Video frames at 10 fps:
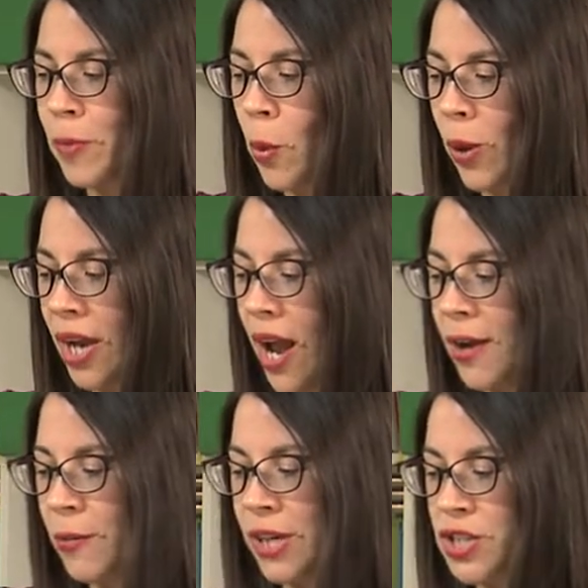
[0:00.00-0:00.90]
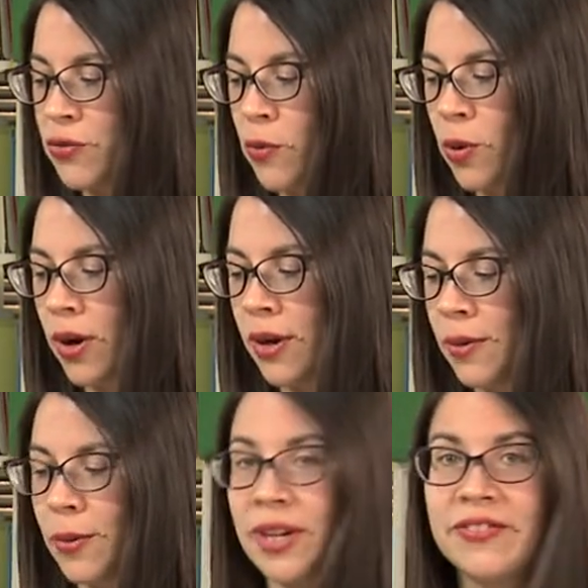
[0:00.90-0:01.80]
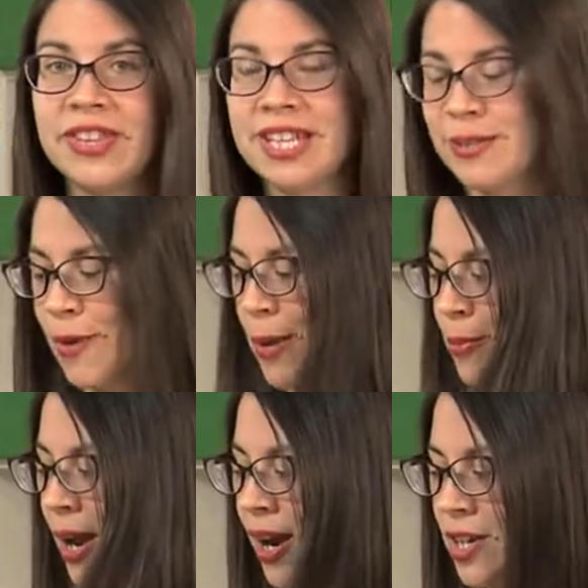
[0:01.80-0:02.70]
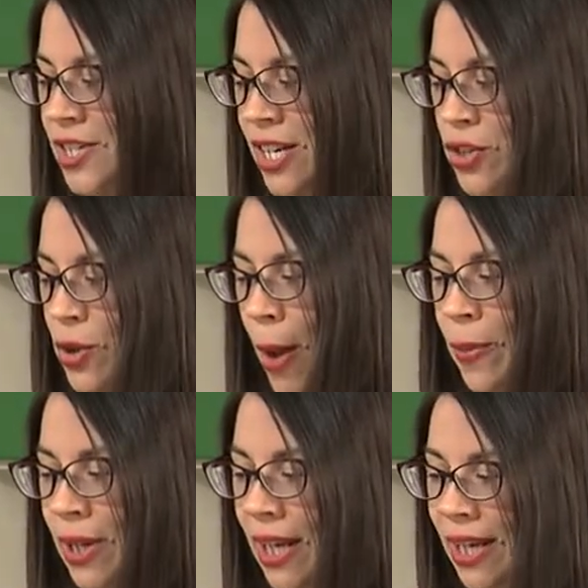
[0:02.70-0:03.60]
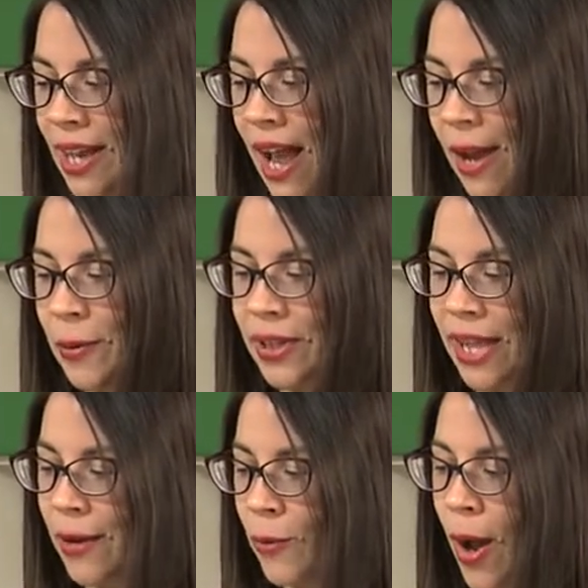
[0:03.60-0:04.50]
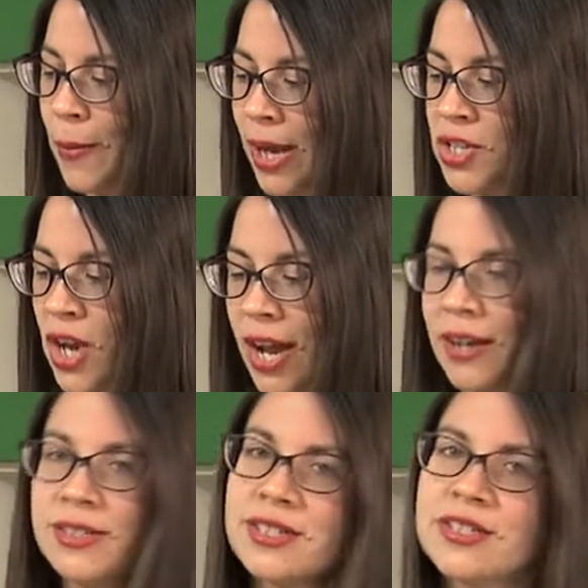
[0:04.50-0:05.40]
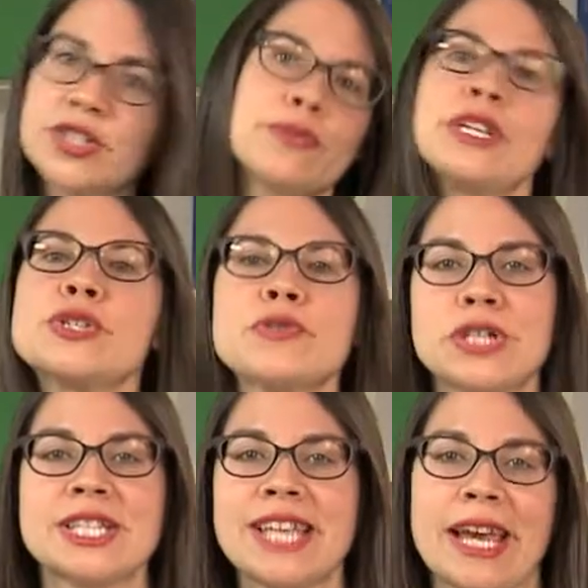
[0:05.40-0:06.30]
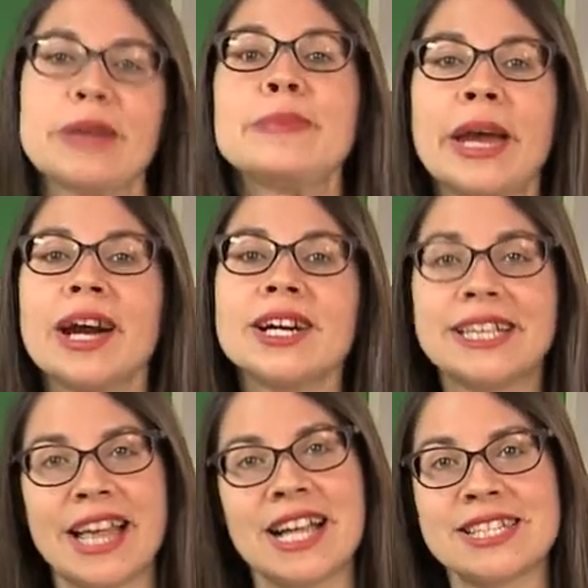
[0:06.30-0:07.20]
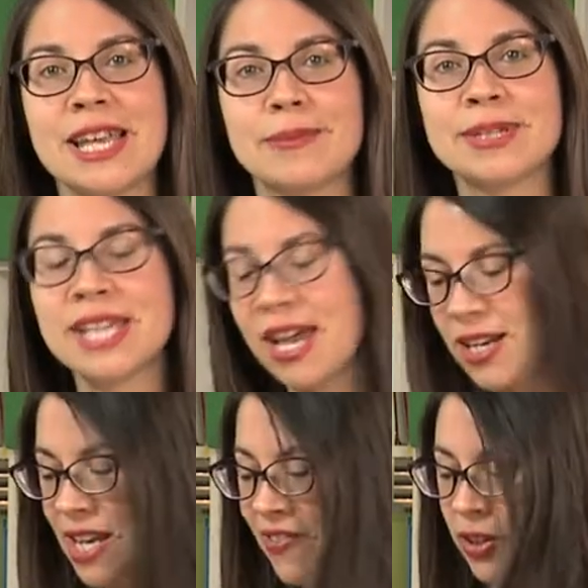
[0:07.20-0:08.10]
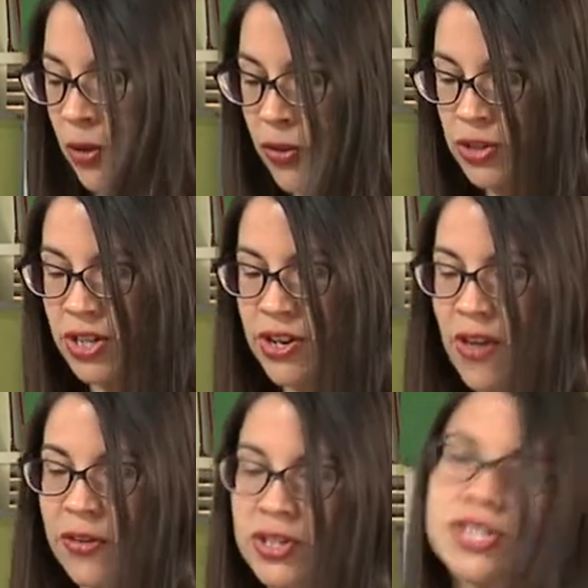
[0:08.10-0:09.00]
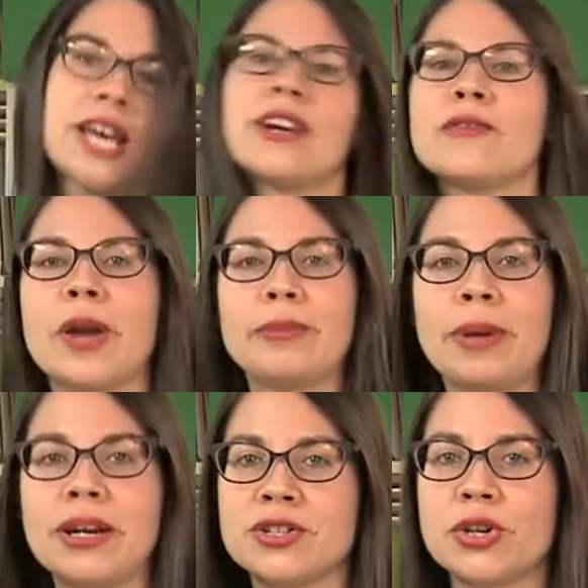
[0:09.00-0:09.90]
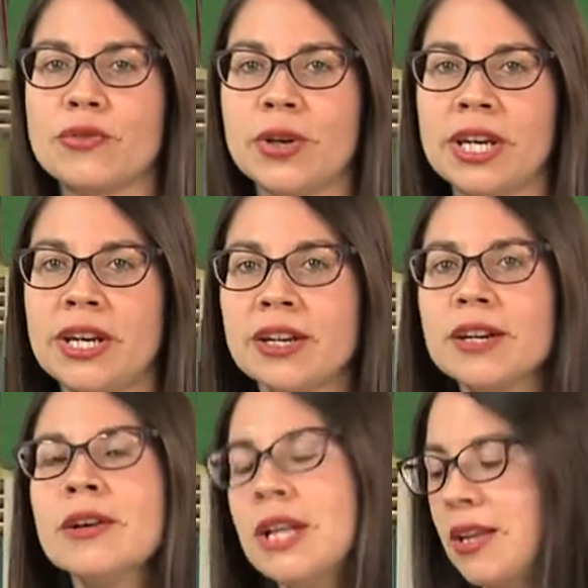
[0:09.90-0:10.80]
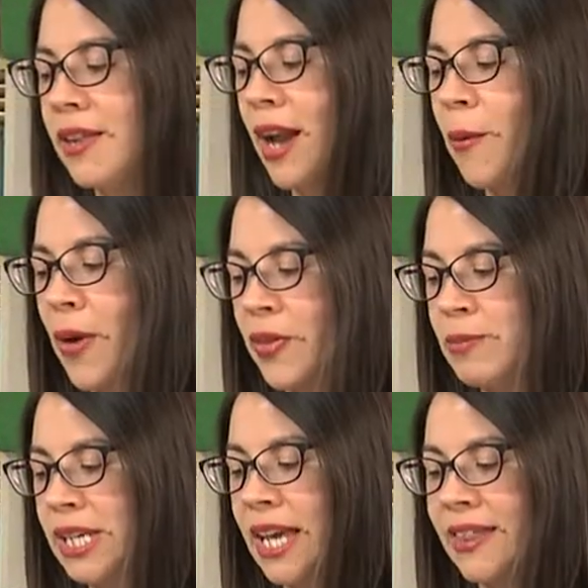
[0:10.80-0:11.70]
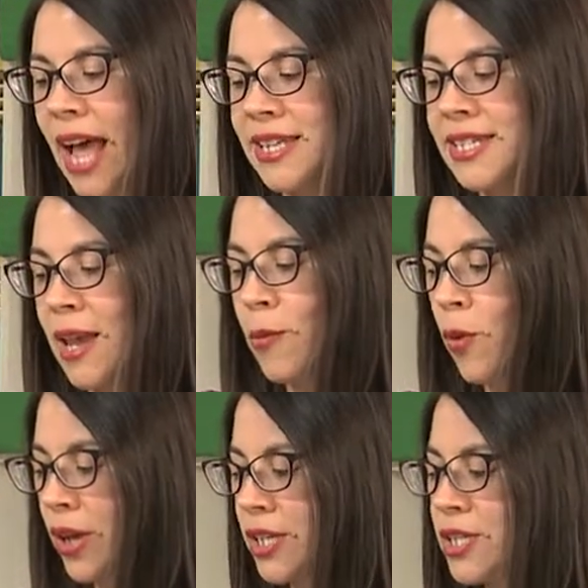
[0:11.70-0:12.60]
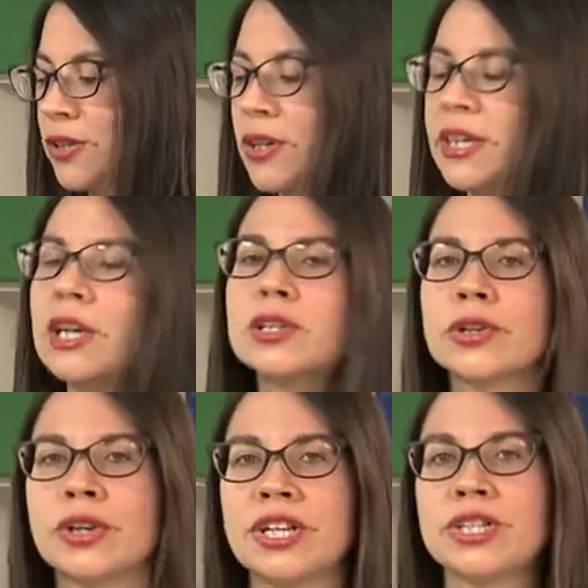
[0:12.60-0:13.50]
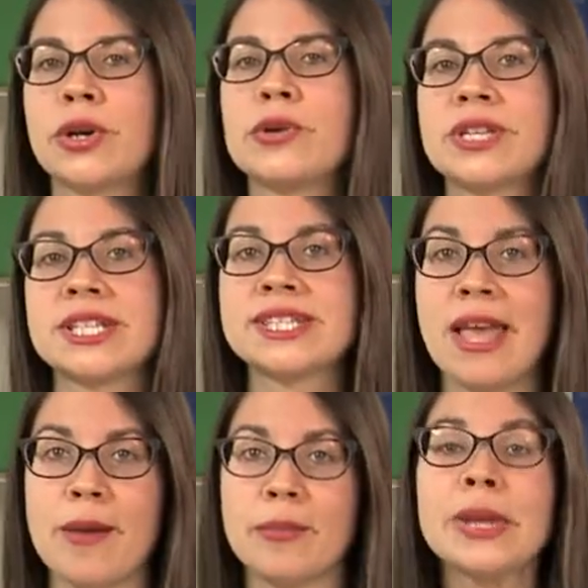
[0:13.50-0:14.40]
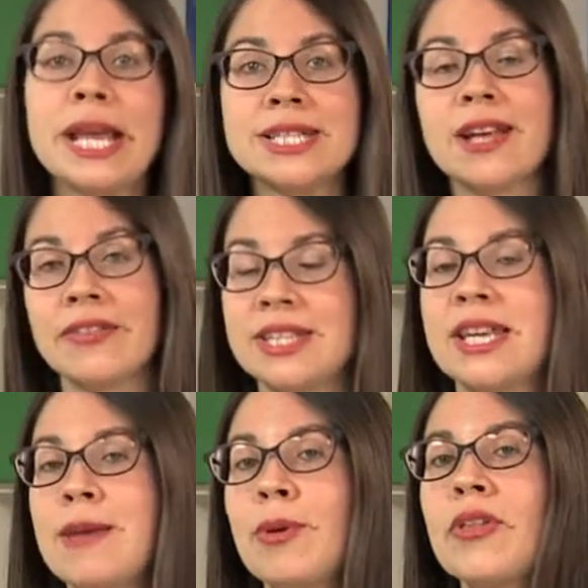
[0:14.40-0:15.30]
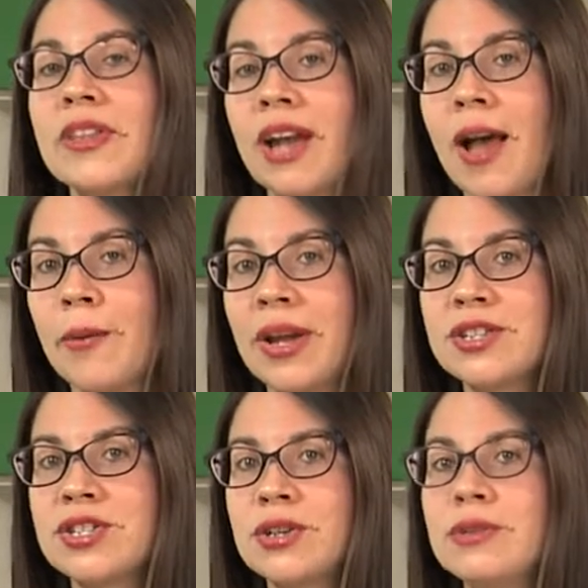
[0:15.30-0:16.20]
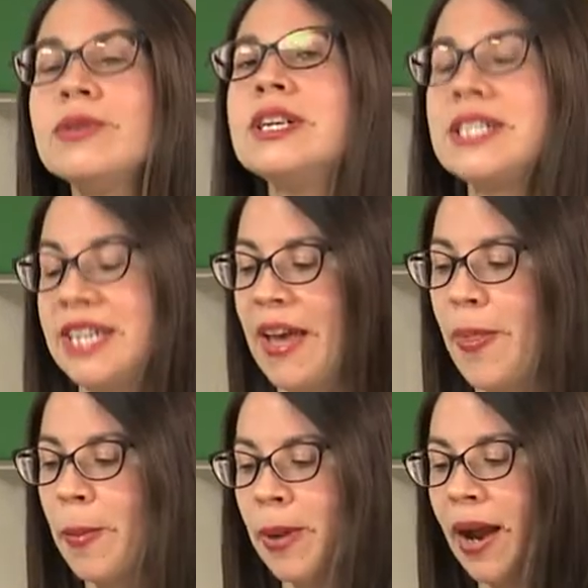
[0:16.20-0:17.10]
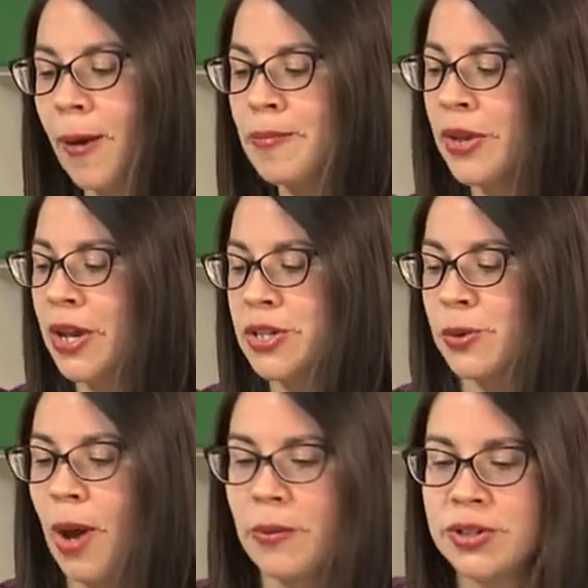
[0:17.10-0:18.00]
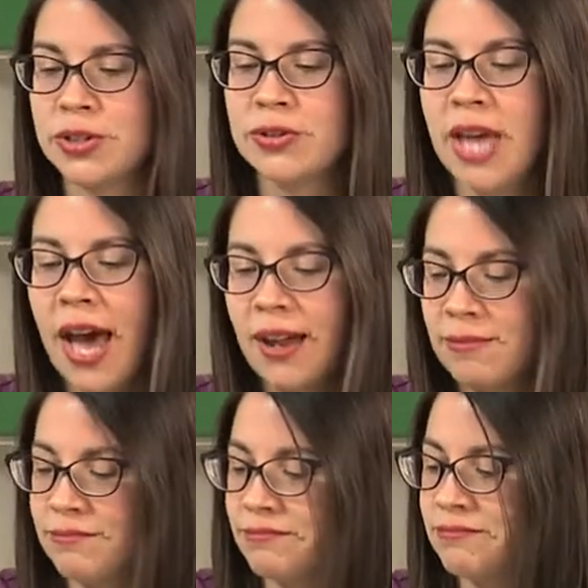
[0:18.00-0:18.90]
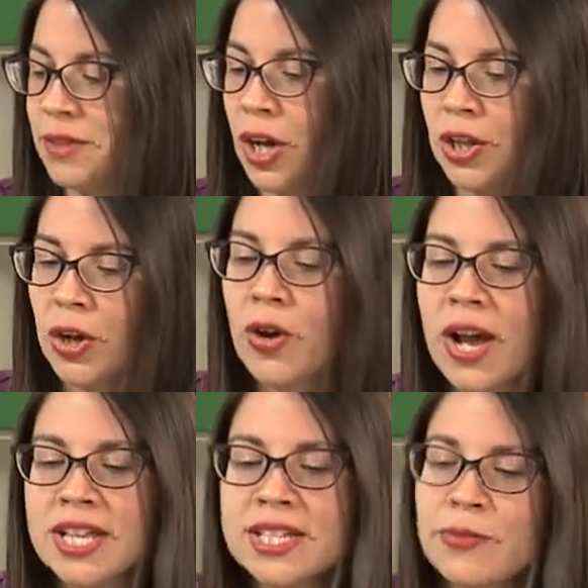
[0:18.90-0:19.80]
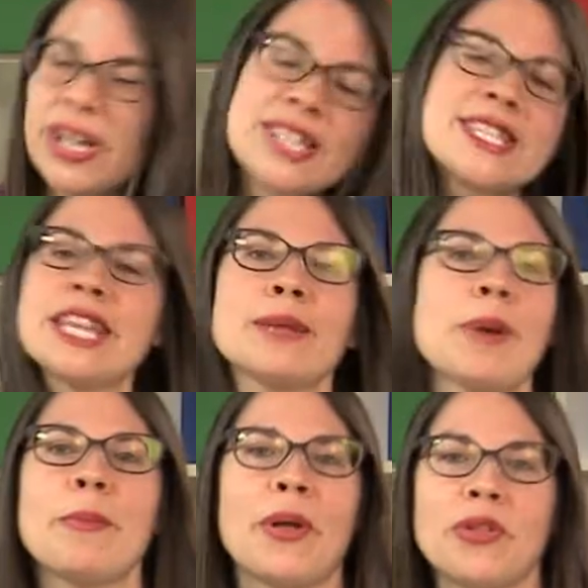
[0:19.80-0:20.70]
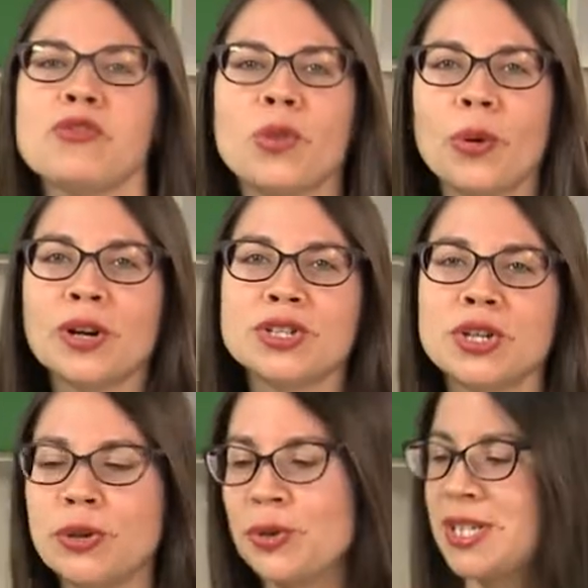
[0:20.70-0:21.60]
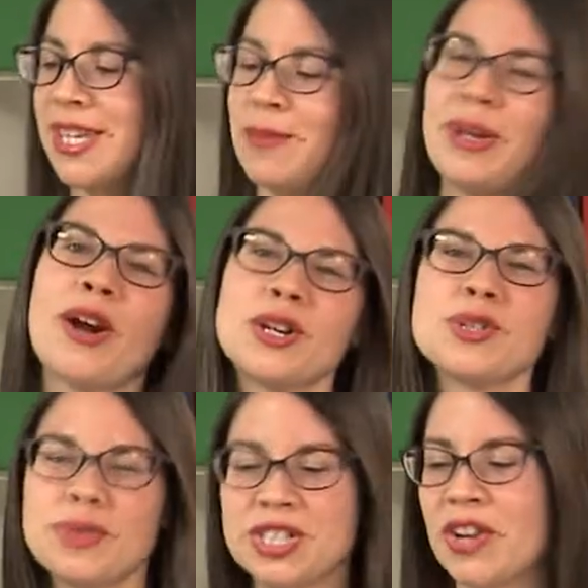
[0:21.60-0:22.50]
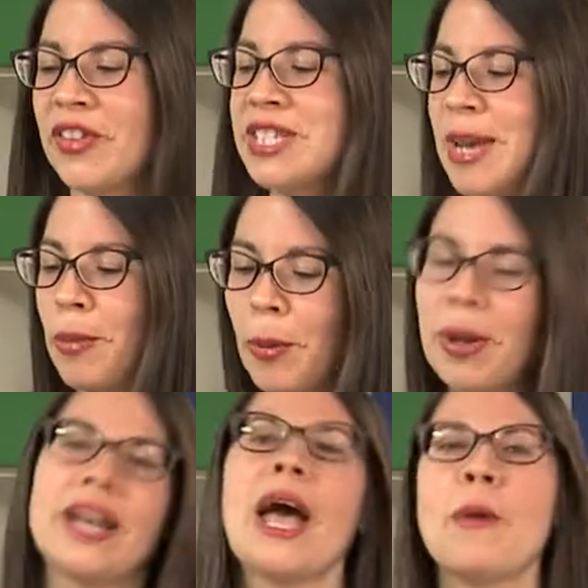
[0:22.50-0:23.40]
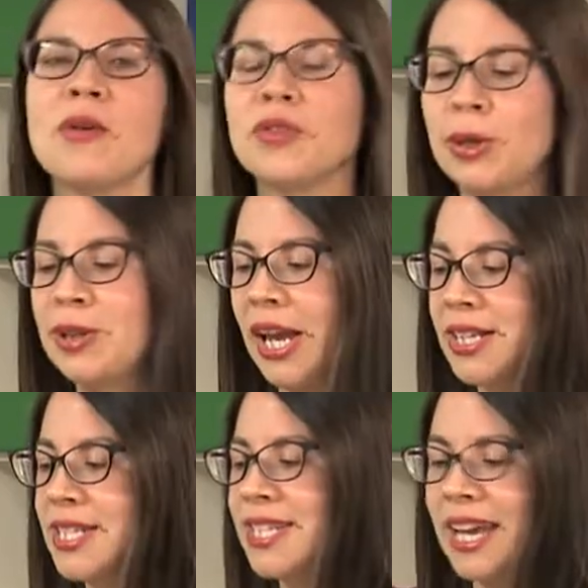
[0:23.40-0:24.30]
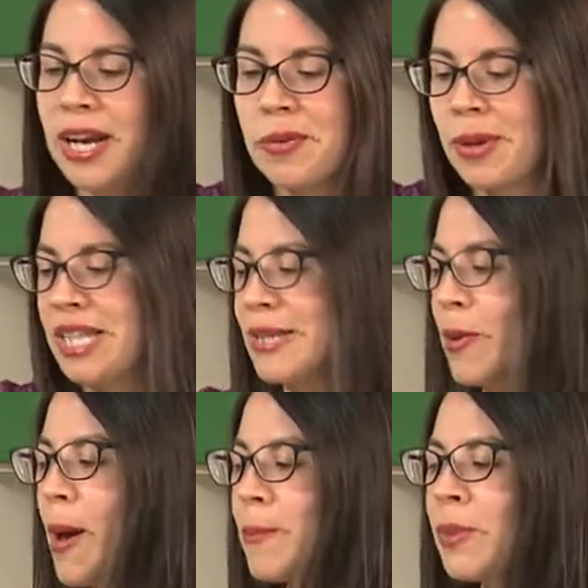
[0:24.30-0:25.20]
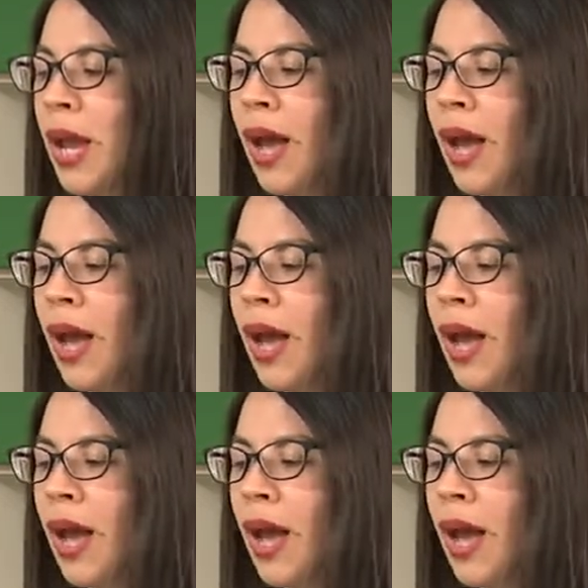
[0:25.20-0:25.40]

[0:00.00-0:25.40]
when I reach for one of these red bears and drop it in, I would then want my child to reach for the second bear in that same set, even though there's another set of red bears over here, that I want them to get that same one, so that they're learning to go to the same place on the table that I went to get the bear. So I would do that all across, and we could set them up on the floor too. This can be hard to reach on the table, but however you'd like to set it, mix them up.